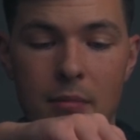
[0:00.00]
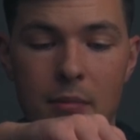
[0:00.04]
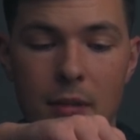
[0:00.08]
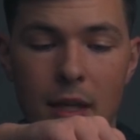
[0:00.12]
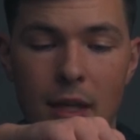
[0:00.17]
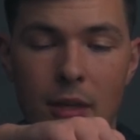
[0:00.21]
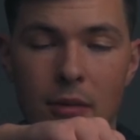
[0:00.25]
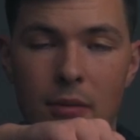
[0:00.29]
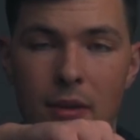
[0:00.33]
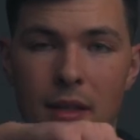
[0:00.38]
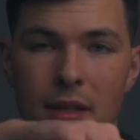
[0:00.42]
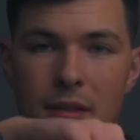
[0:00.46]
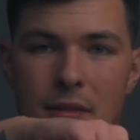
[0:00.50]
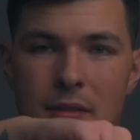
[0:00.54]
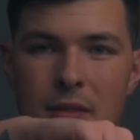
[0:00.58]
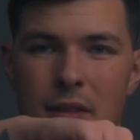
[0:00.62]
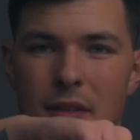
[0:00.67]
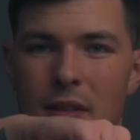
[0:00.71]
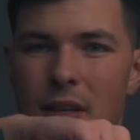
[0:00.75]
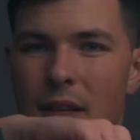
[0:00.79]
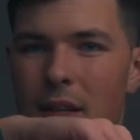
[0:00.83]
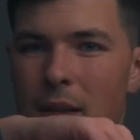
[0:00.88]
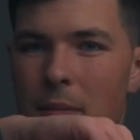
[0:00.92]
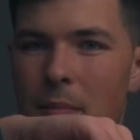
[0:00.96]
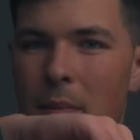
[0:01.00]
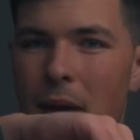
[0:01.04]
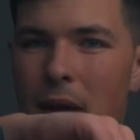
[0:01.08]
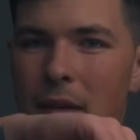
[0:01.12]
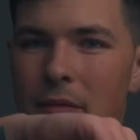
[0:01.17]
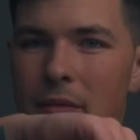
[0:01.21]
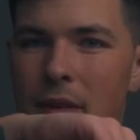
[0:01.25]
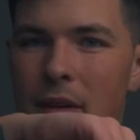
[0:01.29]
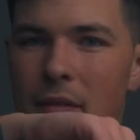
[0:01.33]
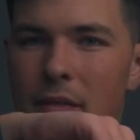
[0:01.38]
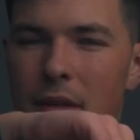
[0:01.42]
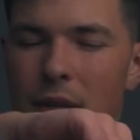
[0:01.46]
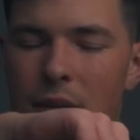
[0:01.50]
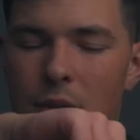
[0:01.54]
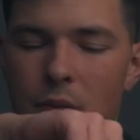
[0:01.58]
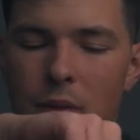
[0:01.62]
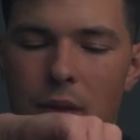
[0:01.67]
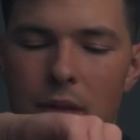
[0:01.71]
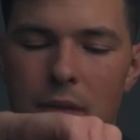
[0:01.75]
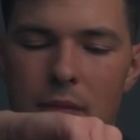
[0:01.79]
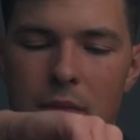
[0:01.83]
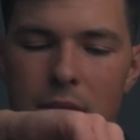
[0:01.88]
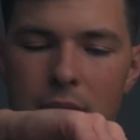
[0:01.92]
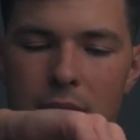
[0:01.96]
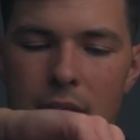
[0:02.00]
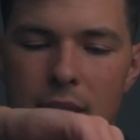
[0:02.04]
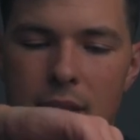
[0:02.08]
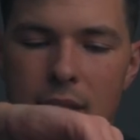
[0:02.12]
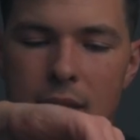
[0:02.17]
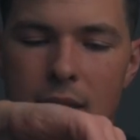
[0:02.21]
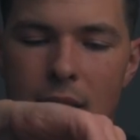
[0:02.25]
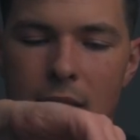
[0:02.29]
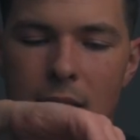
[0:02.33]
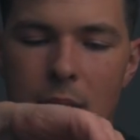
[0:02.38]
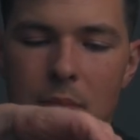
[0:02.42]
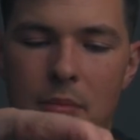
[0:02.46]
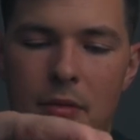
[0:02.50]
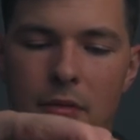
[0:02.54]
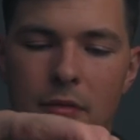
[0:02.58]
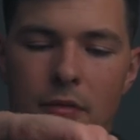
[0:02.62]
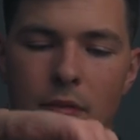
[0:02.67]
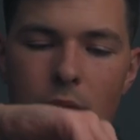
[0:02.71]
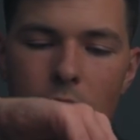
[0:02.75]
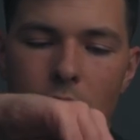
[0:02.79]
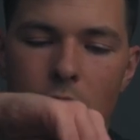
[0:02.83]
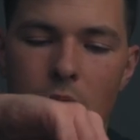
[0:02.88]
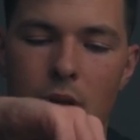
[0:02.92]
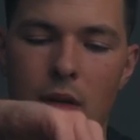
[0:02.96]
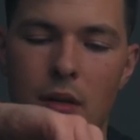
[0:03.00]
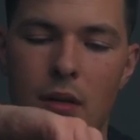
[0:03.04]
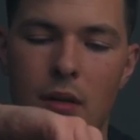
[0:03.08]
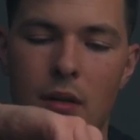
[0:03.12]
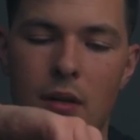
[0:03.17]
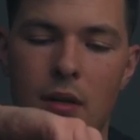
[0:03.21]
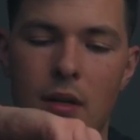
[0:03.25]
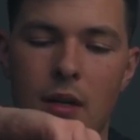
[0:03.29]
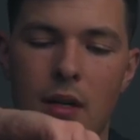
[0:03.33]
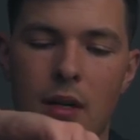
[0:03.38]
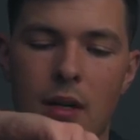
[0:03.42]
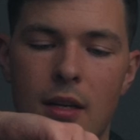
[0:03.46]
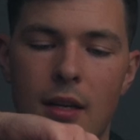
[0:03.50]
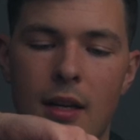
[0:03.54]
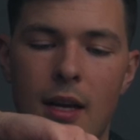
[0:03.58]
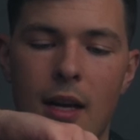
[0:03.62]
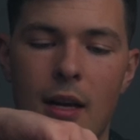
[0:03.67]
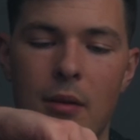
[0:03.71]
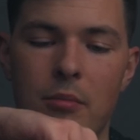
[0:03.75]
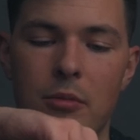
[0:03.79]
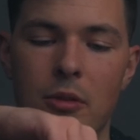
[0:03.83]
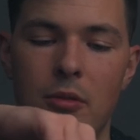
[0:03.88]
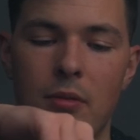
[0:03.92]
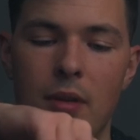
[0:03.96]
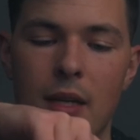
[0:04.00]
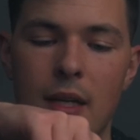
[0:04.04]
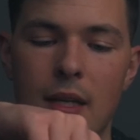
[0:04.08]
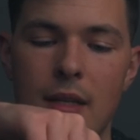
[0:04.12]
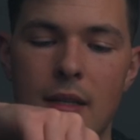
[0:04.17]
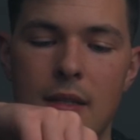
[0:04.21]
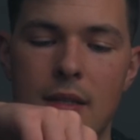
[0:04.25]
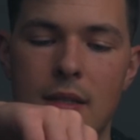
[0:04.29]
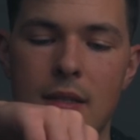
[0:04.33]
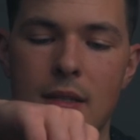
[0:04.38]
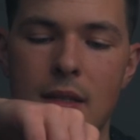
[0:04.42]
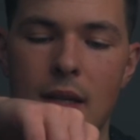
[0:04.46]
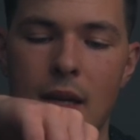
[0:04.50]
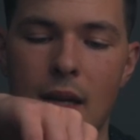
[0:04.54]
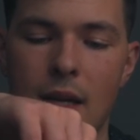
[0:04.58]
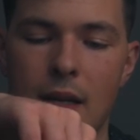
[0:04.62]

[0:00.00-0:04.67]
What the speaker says: NATO rails are like my favorite quick release type for camera rigs.